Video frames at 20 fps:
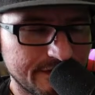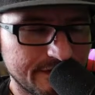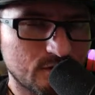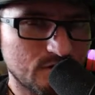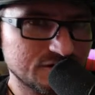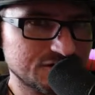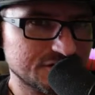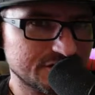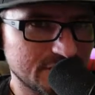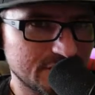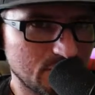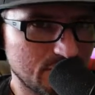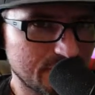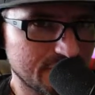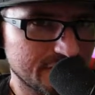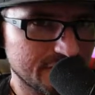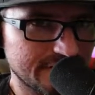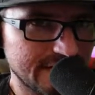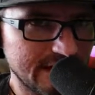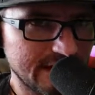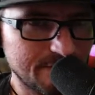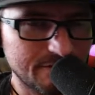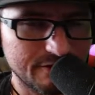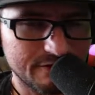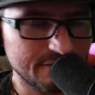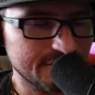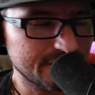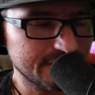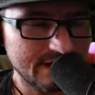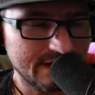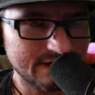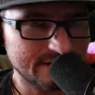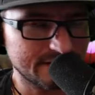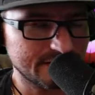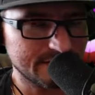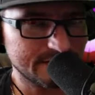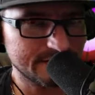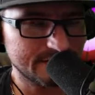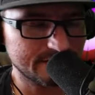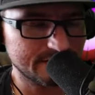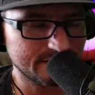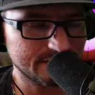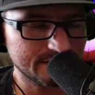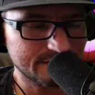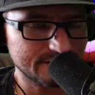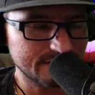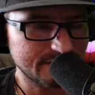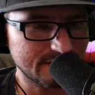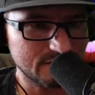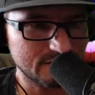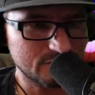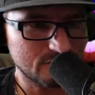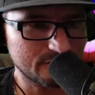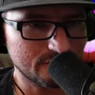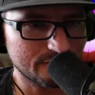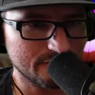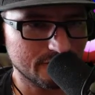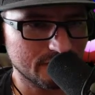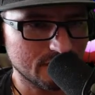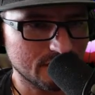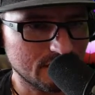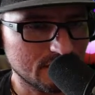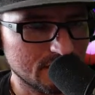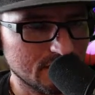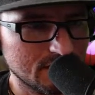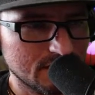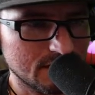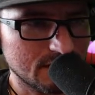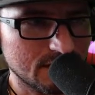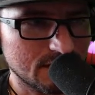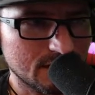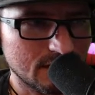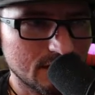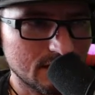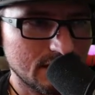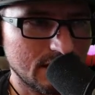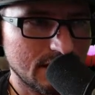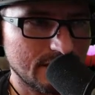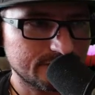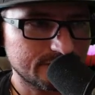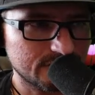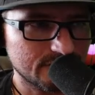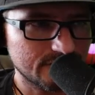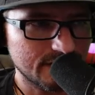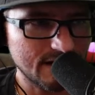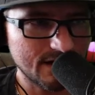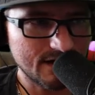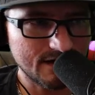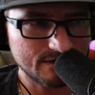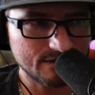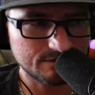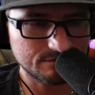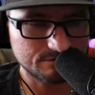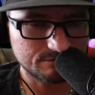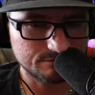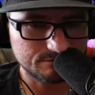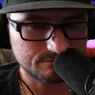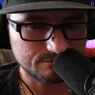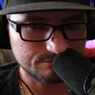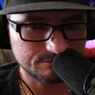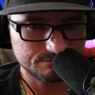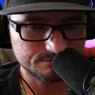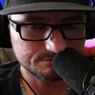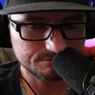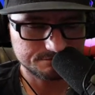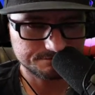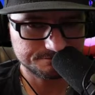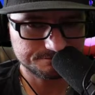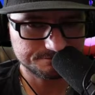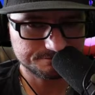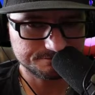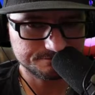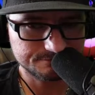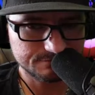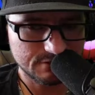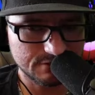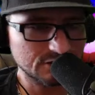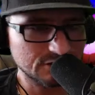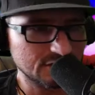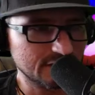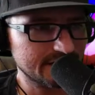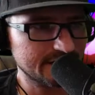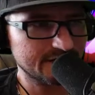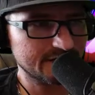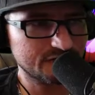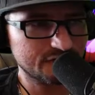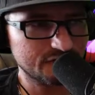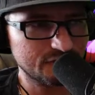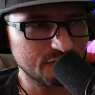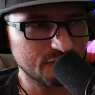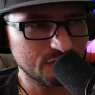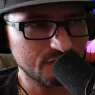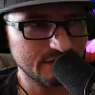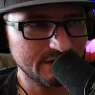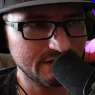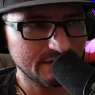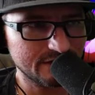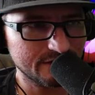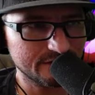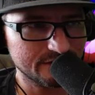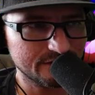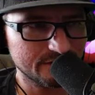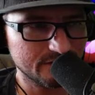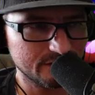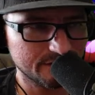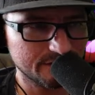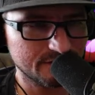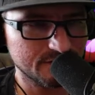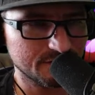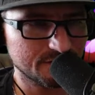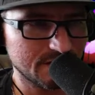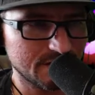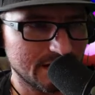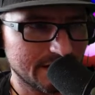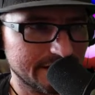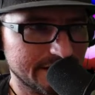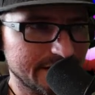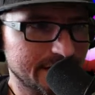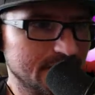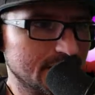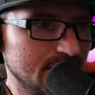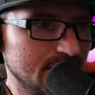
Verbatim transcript: once you're done with your taper, you're not done. It's not over. After that, you're looking at 2 years of your body